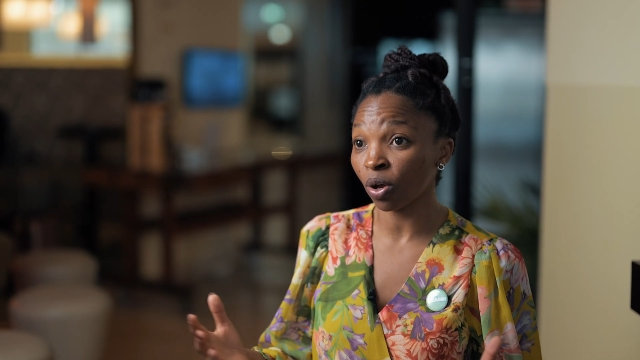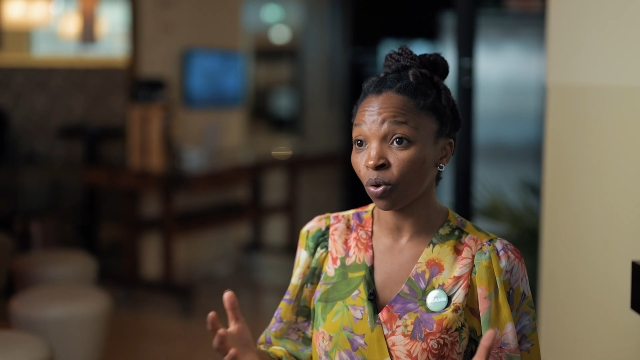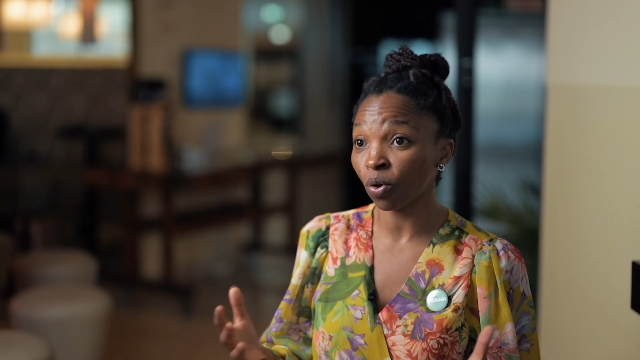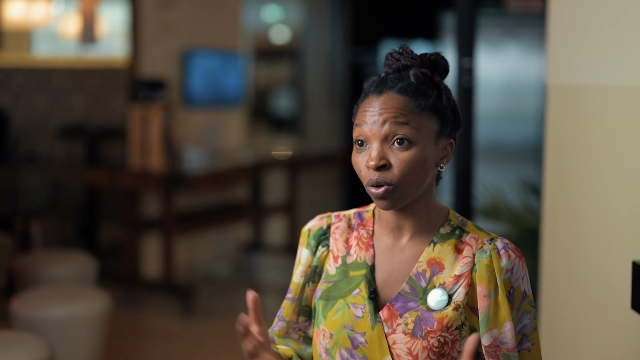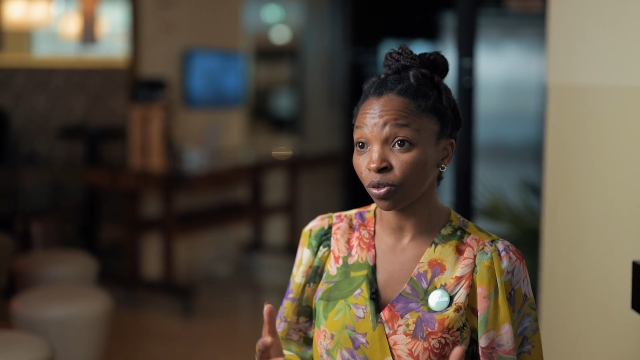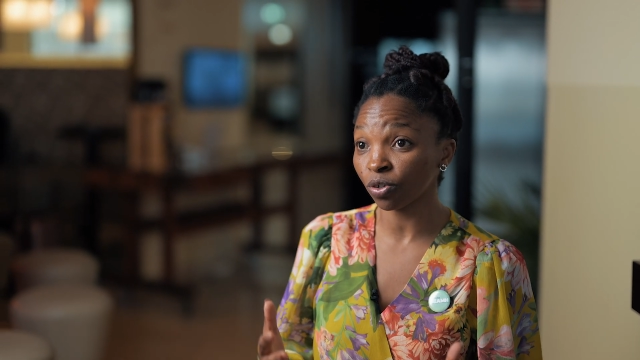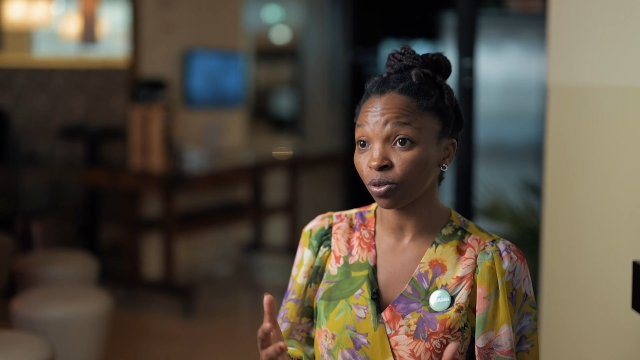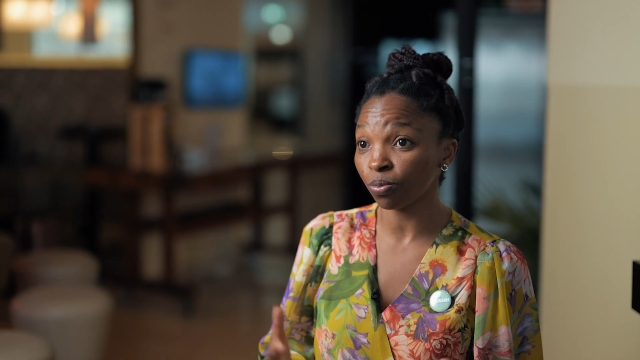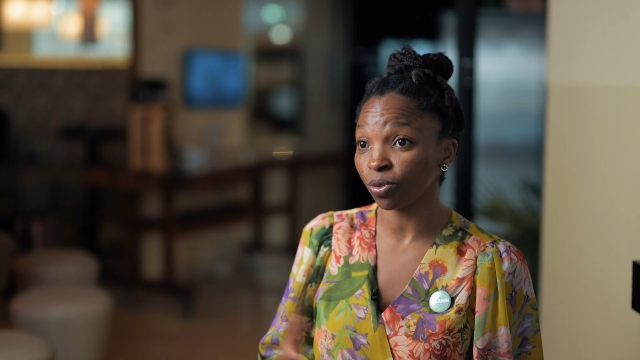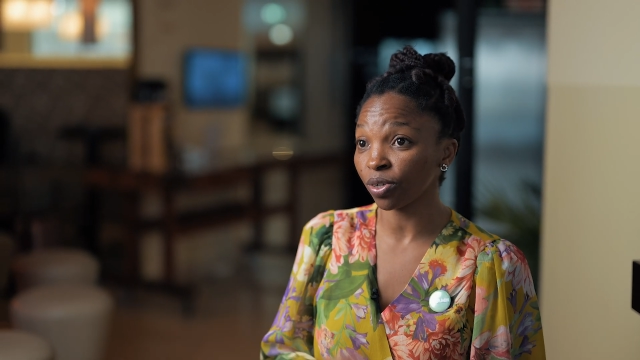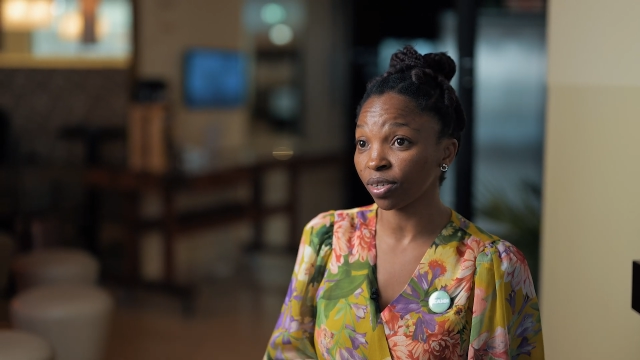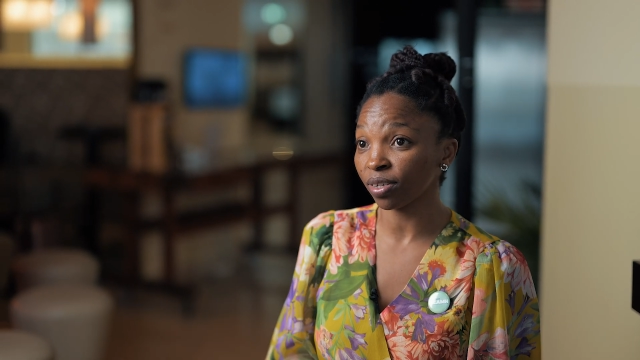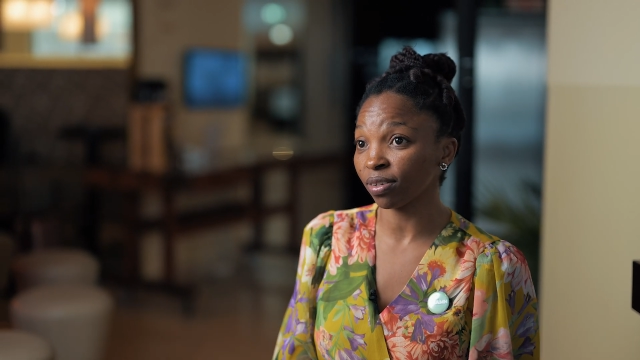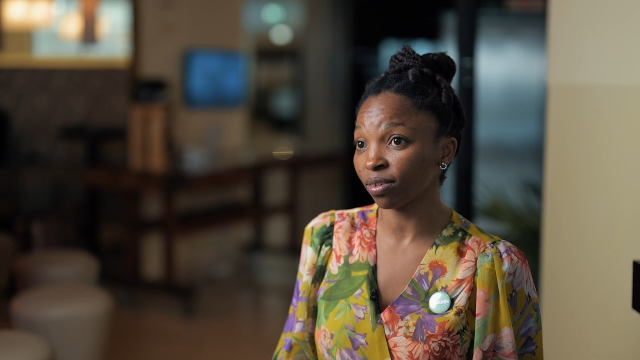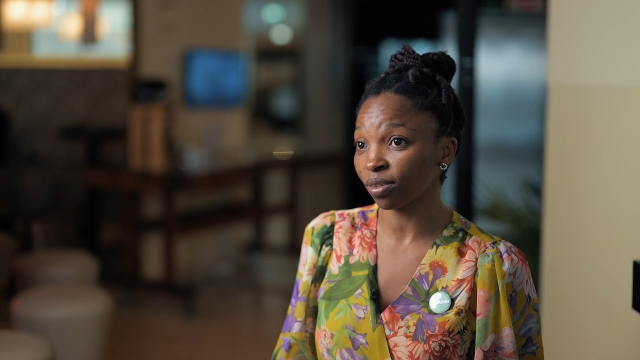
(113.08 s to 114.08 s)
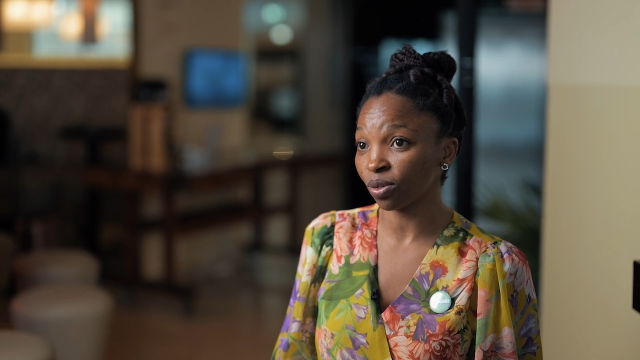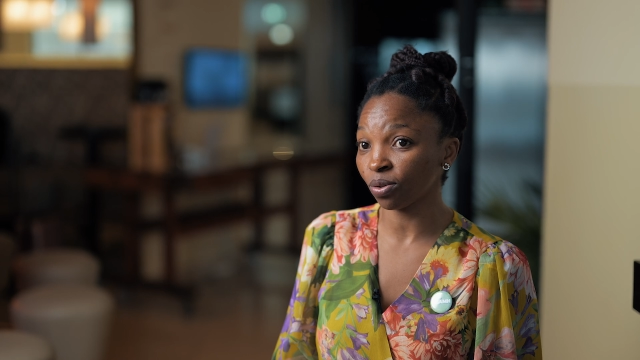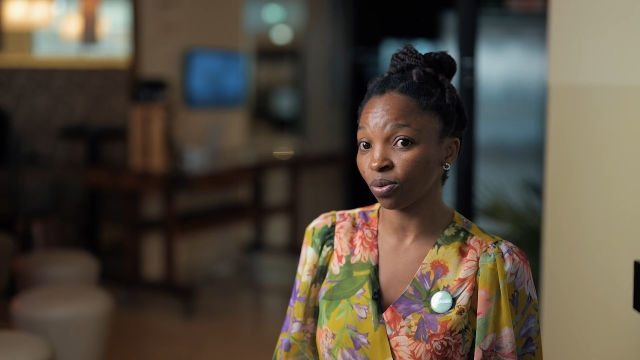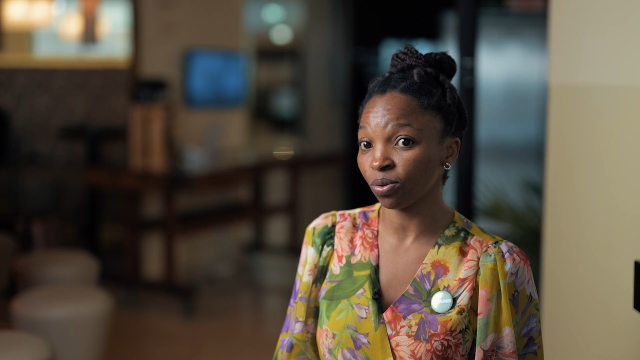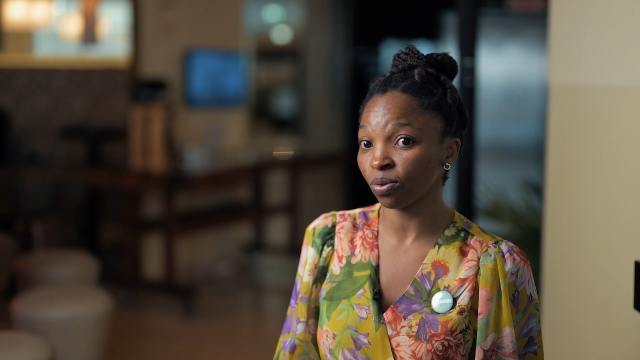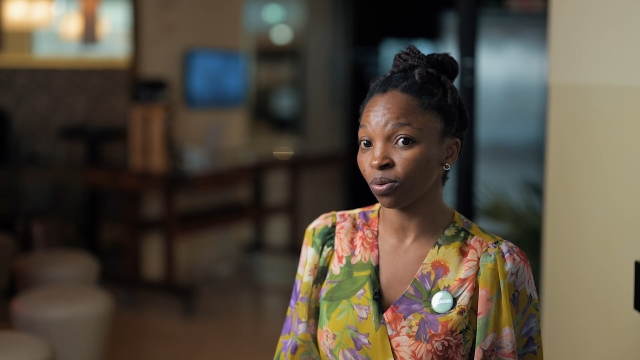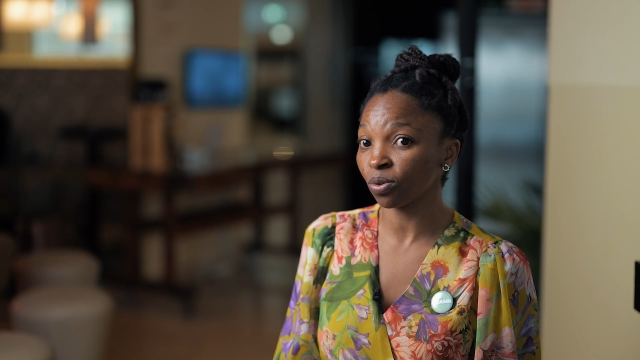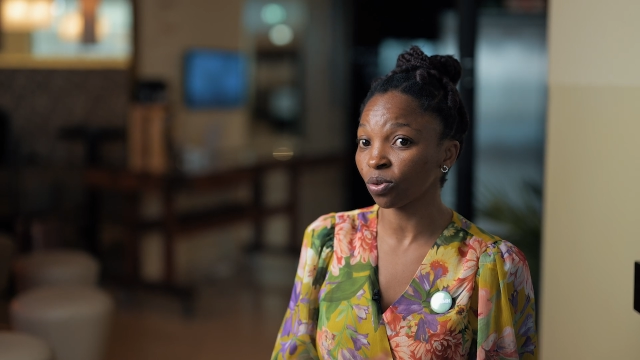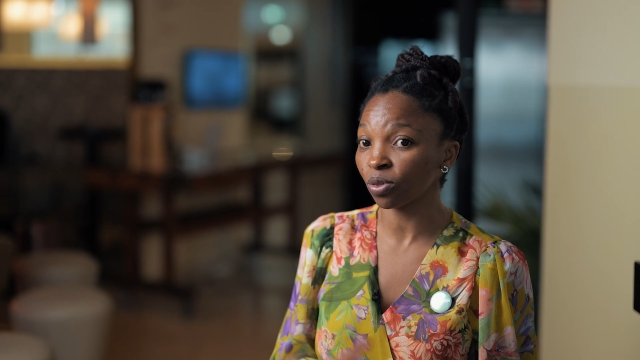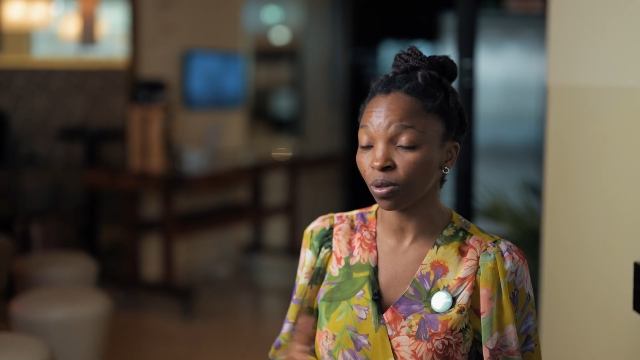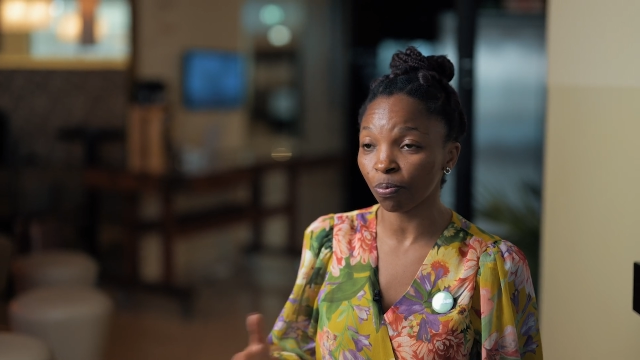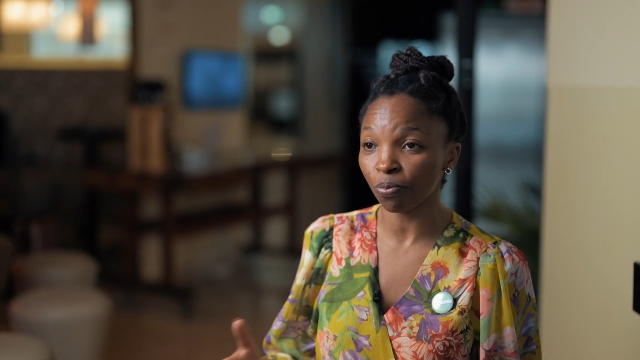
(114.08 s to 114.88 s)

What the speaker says: contributors to the